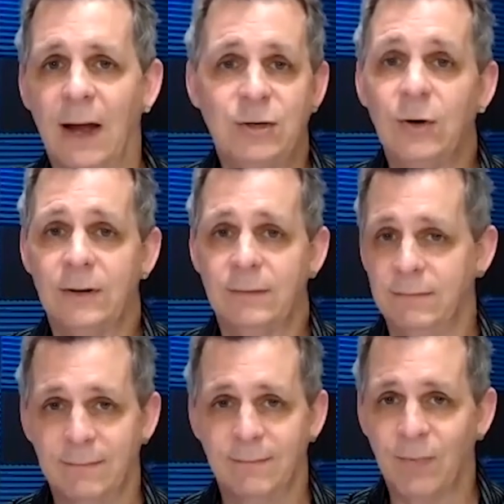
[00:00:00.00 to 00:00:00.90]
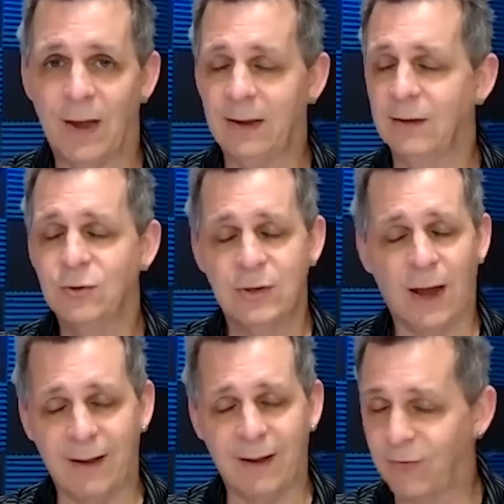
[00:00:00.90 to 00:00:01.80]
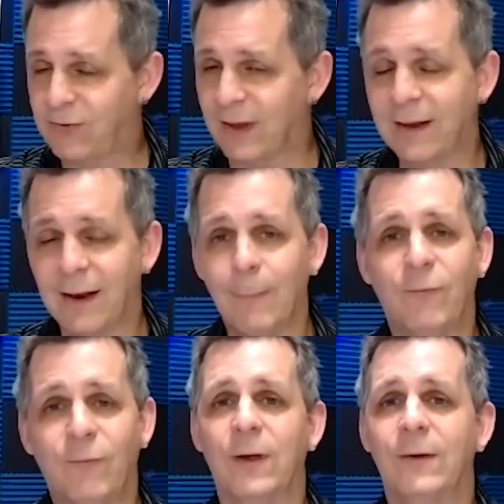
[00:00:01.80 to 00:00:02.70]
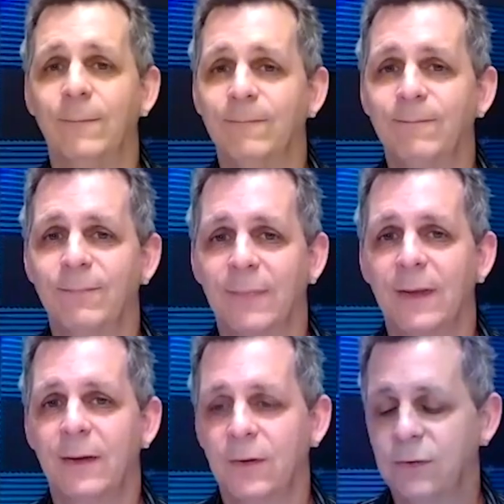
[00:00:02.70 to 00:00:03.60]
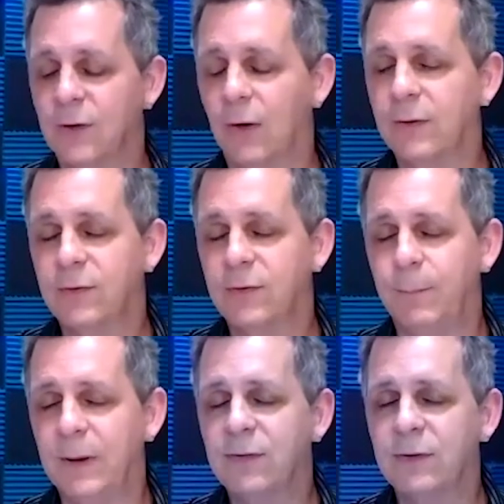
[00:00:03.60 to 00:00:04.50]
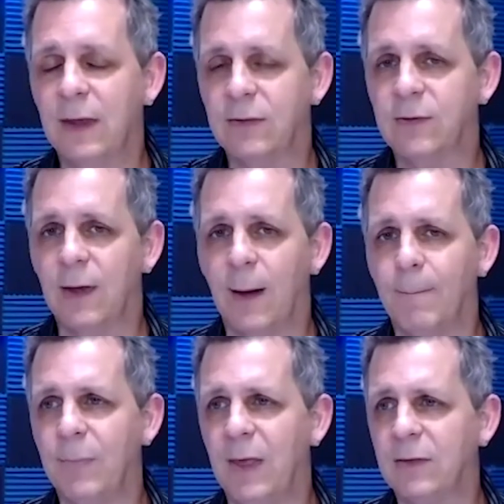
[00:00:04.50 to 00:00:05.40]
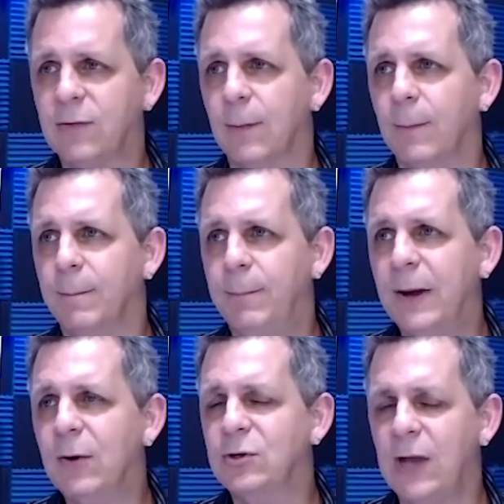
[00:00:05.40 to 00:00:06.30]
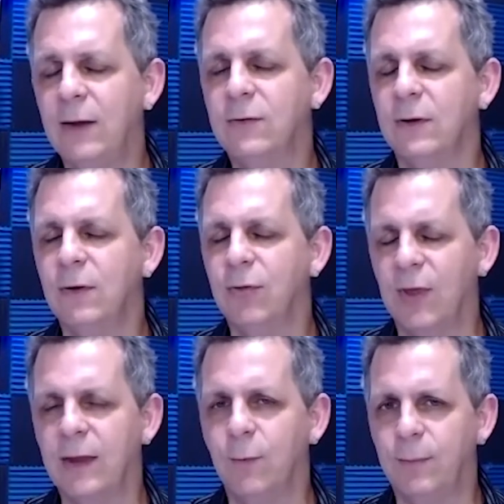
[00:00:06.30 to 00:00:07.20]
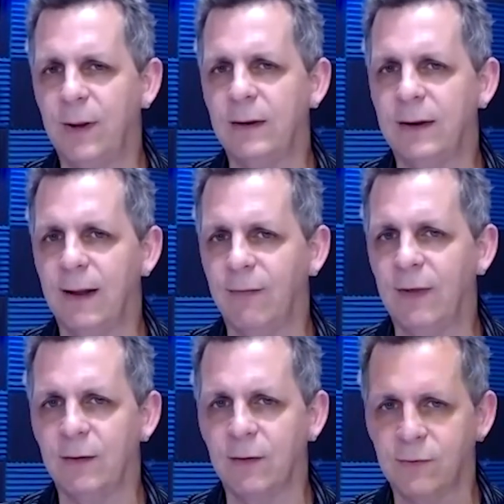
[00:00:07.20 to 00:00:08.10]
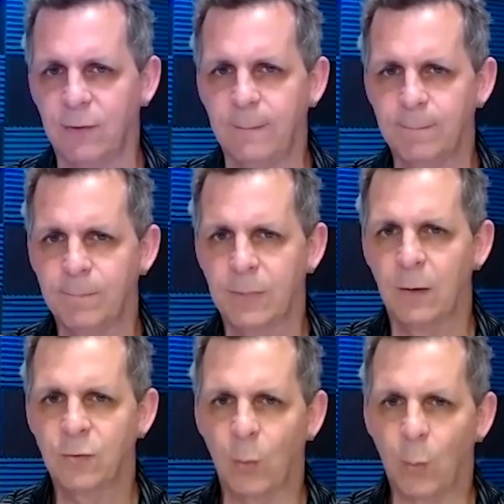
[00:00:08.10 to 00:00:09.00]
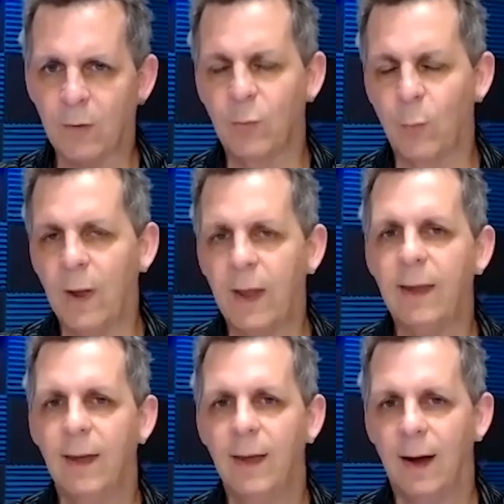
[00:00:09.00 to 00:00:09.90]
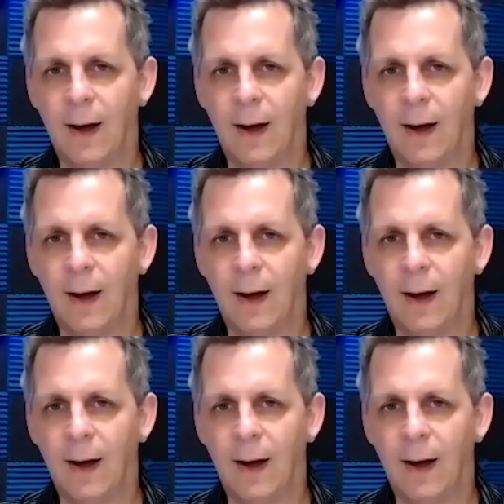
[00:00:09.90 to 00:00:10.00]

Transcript: I do it. I can I can set it up for you. So it's but it's it's um it's a bigger change than you think it would be to get the industry to work the way